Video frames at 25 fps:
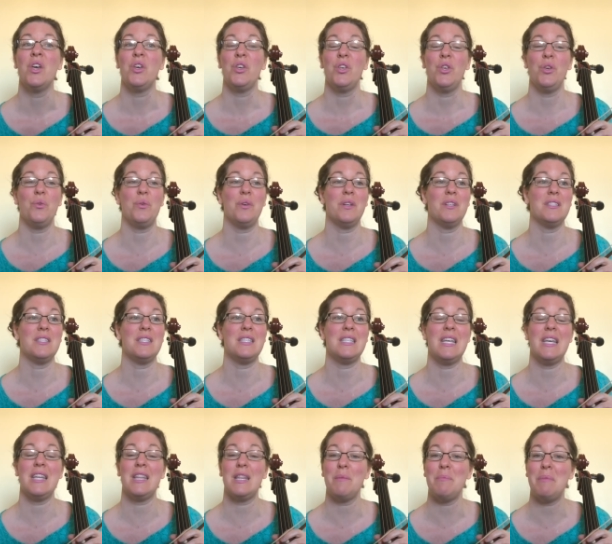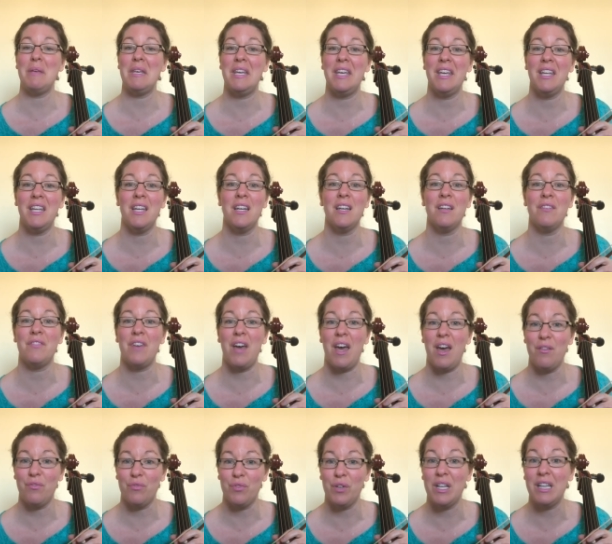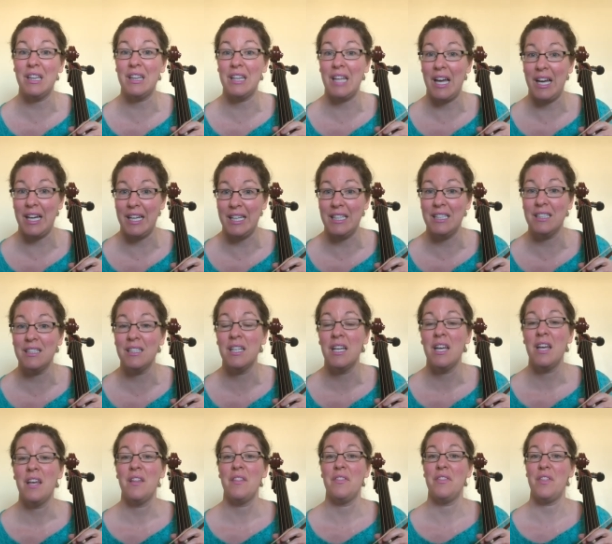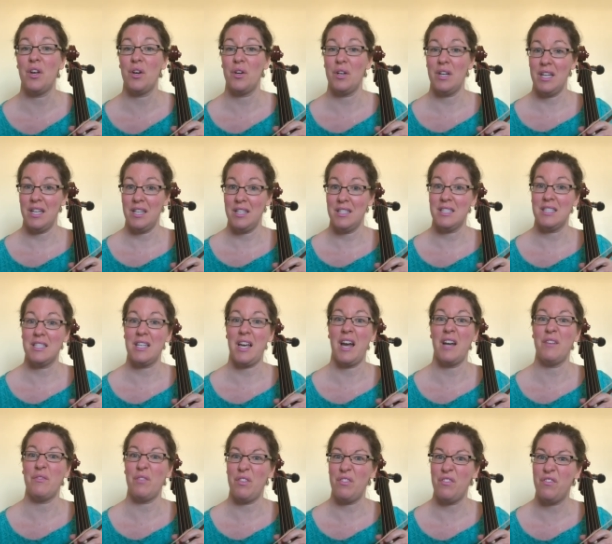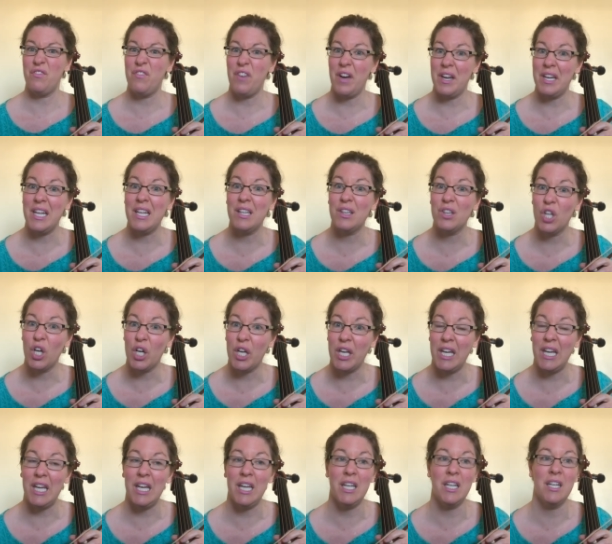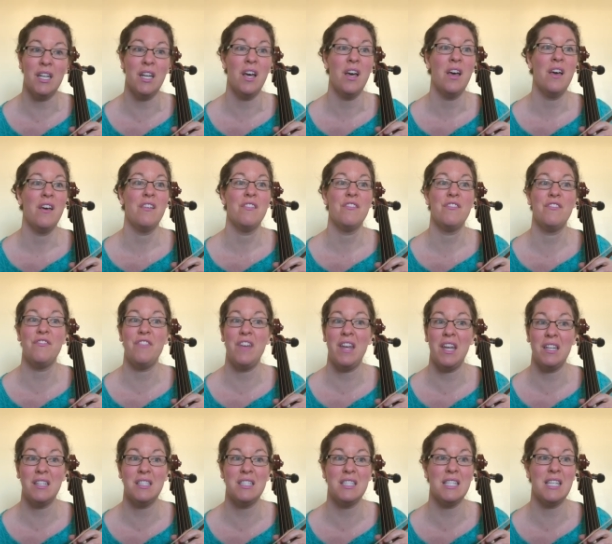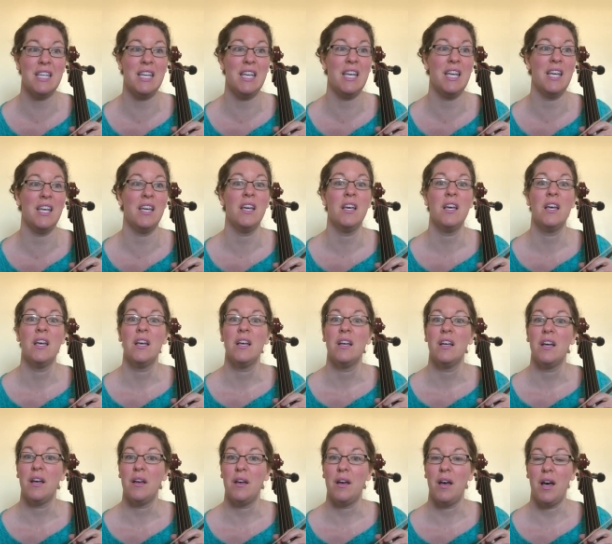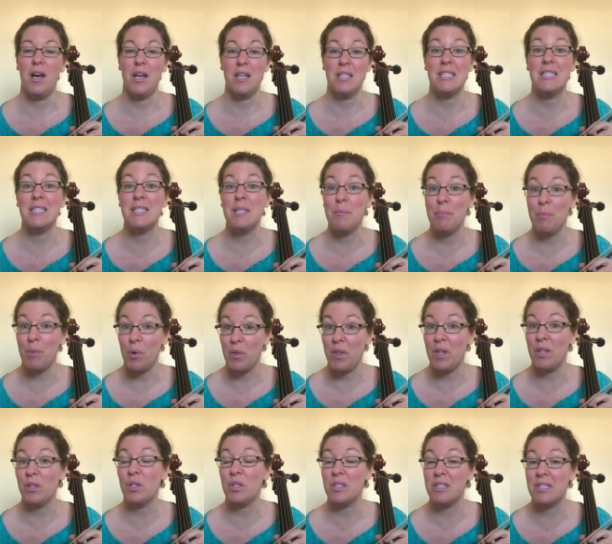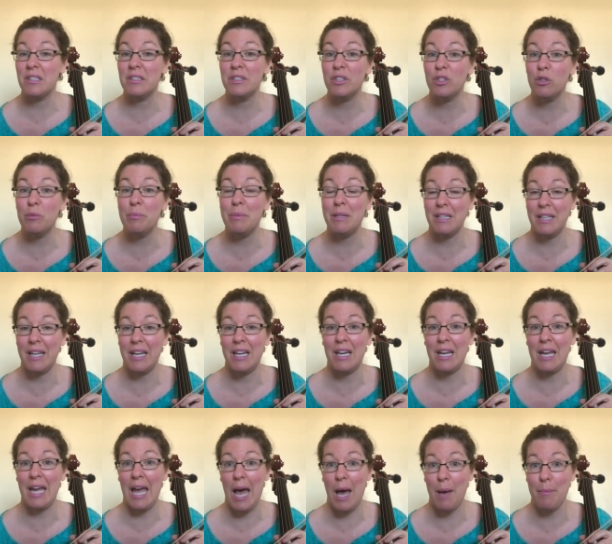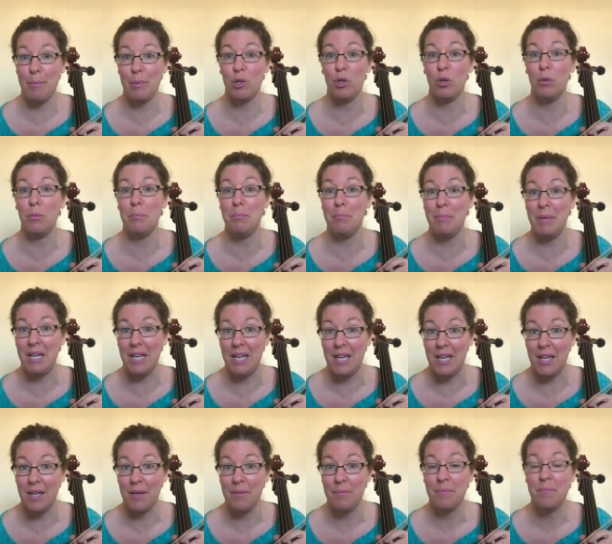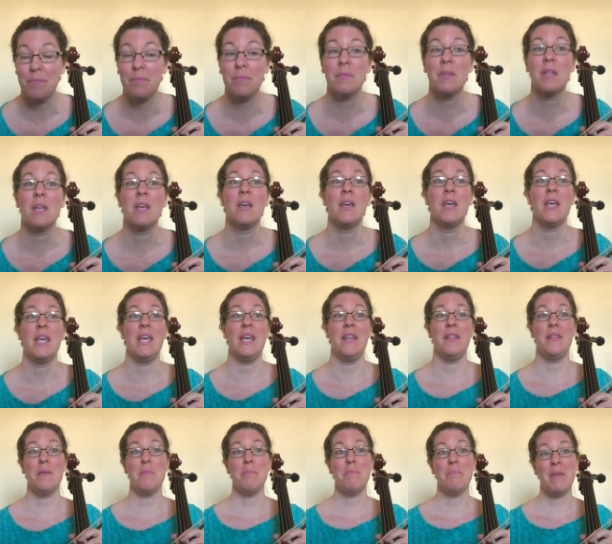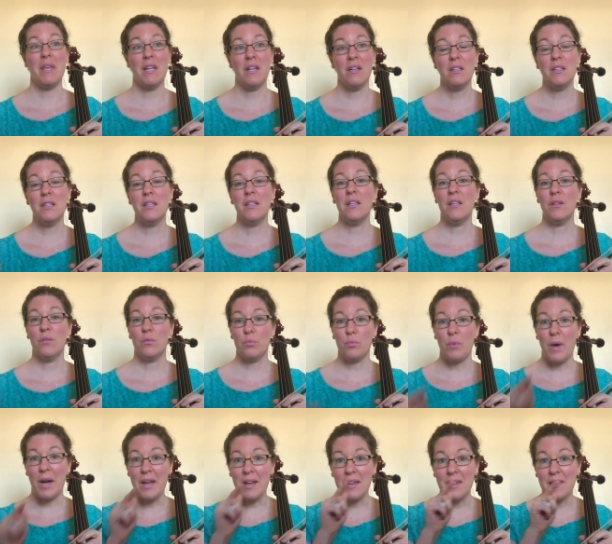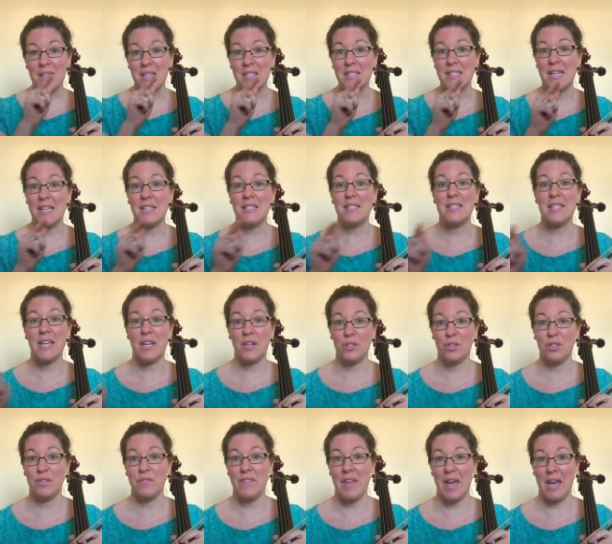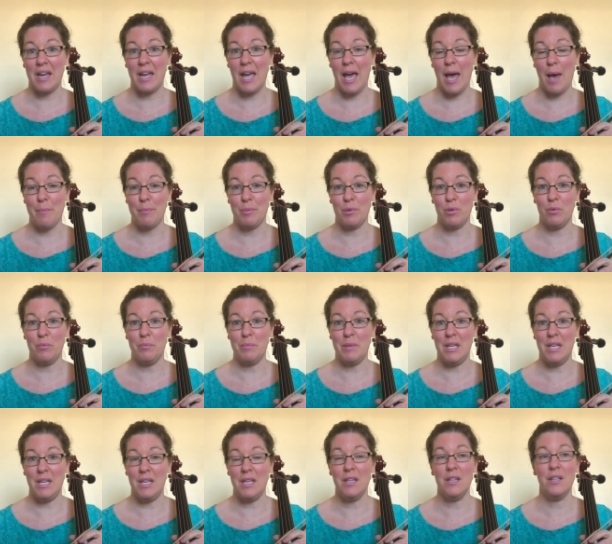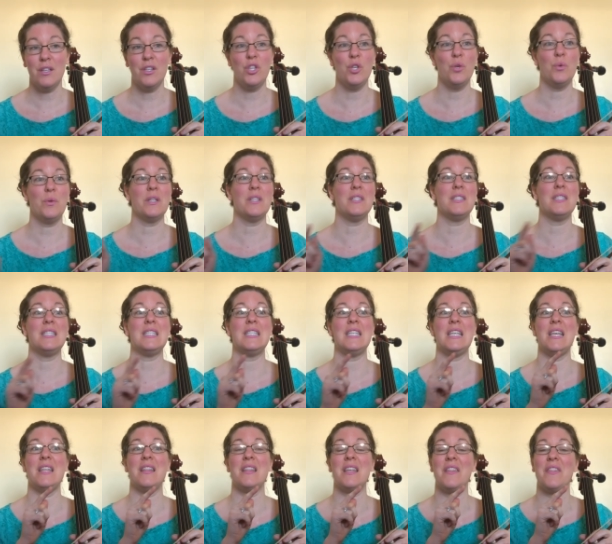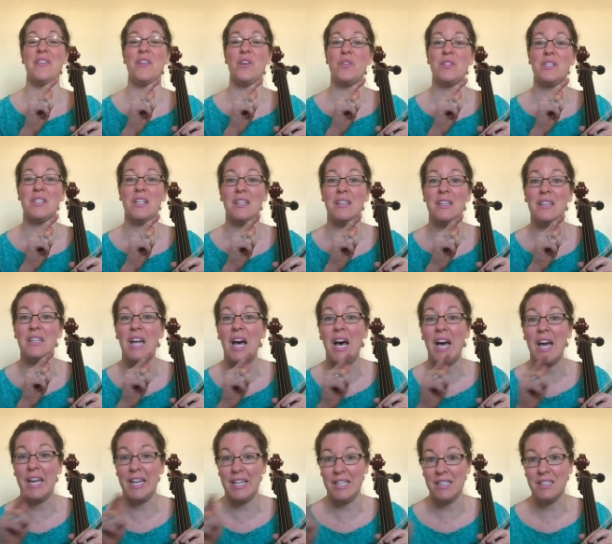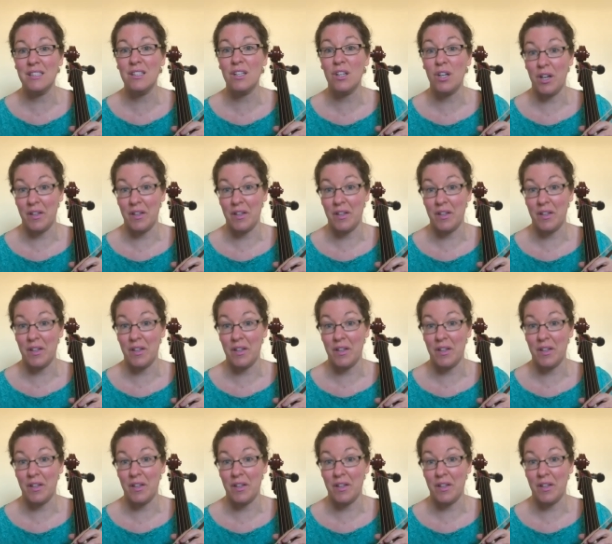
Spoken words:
You can see at the beginning of every line, there is kind of a funny looking, fancy symbol that looks a little bit like a capital B. In the middle, right in the dead center of that capital B, you can see that there's a line